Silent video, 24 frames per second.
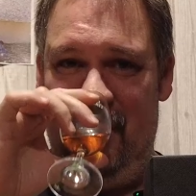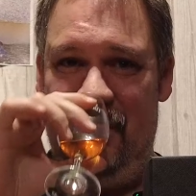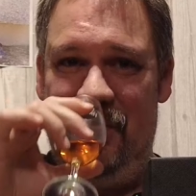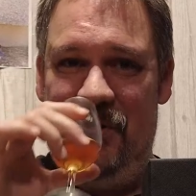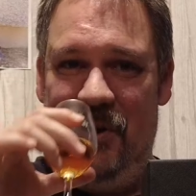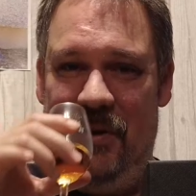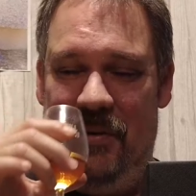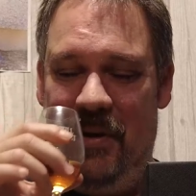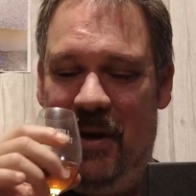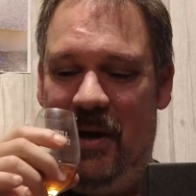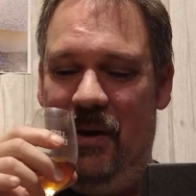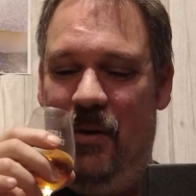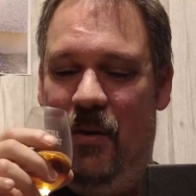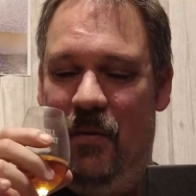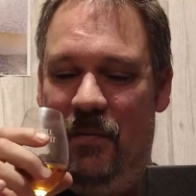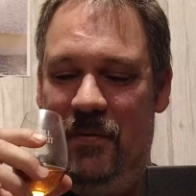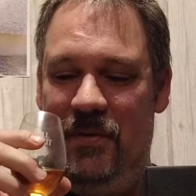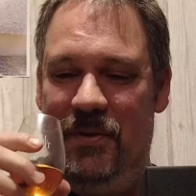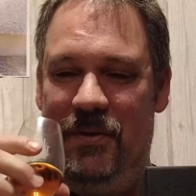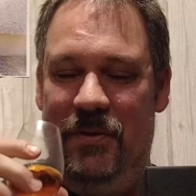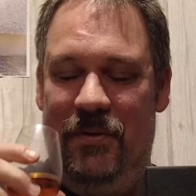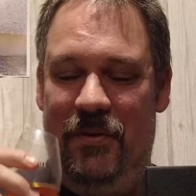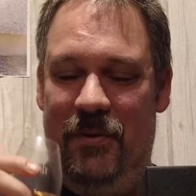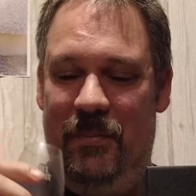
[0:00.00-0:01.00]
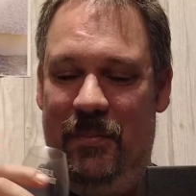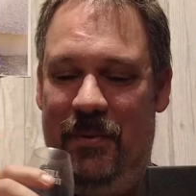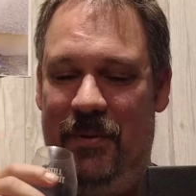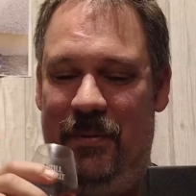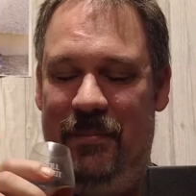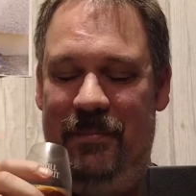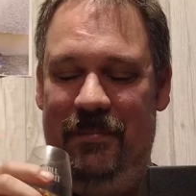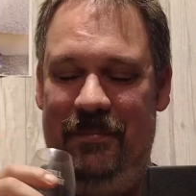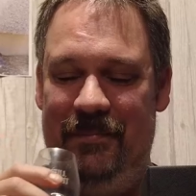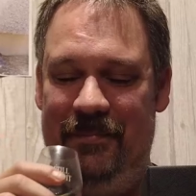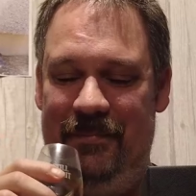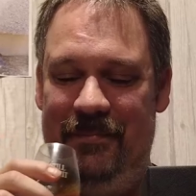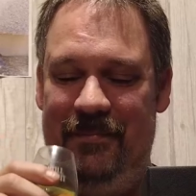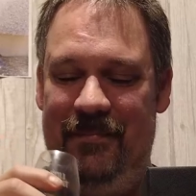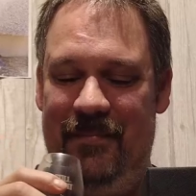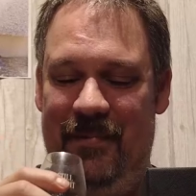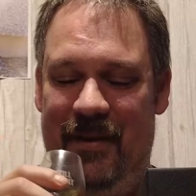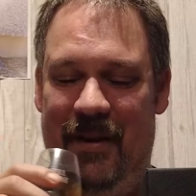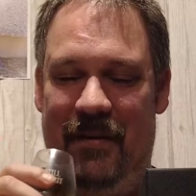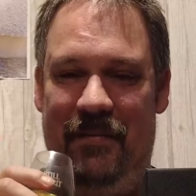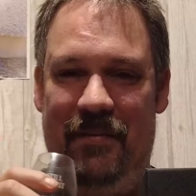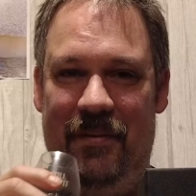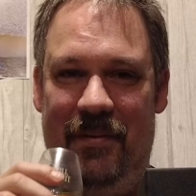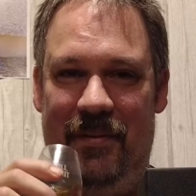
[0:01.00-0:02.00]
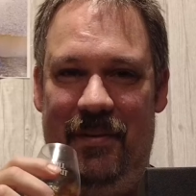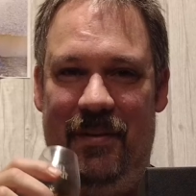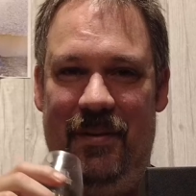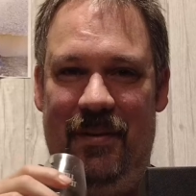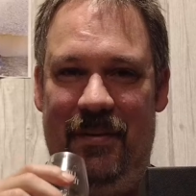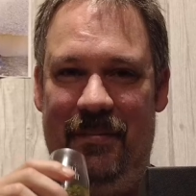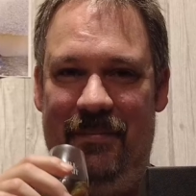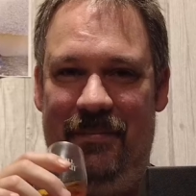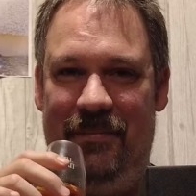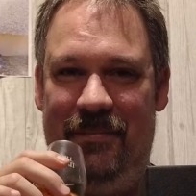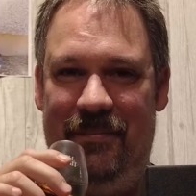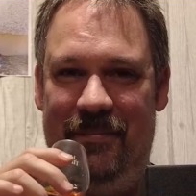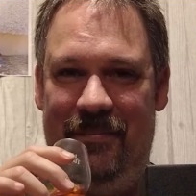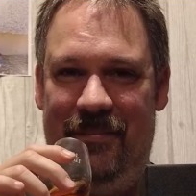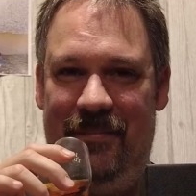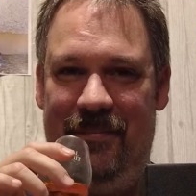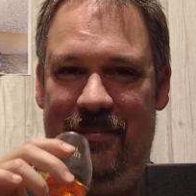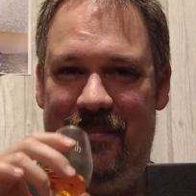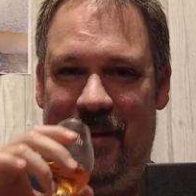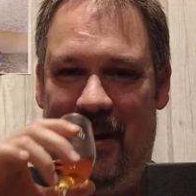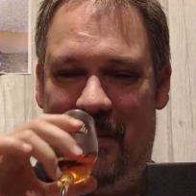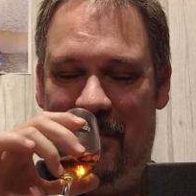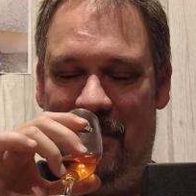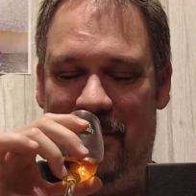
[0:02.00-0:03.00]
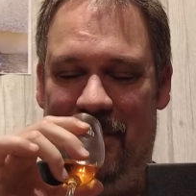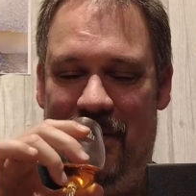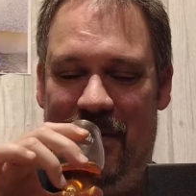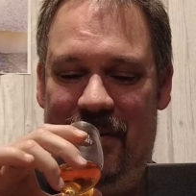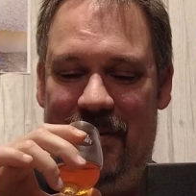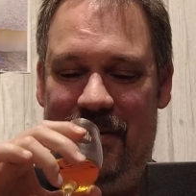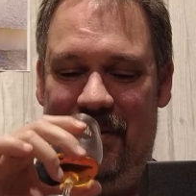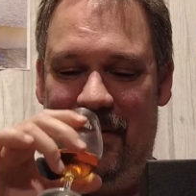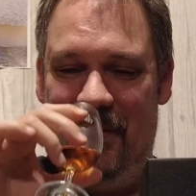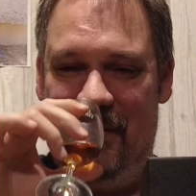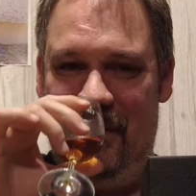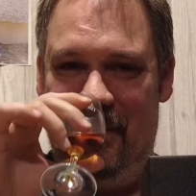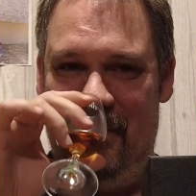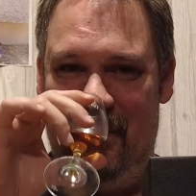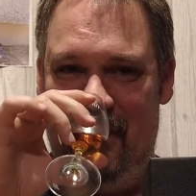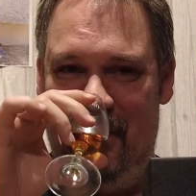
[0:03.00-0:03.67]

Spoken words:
Cherry cough syrup, definitely, up front.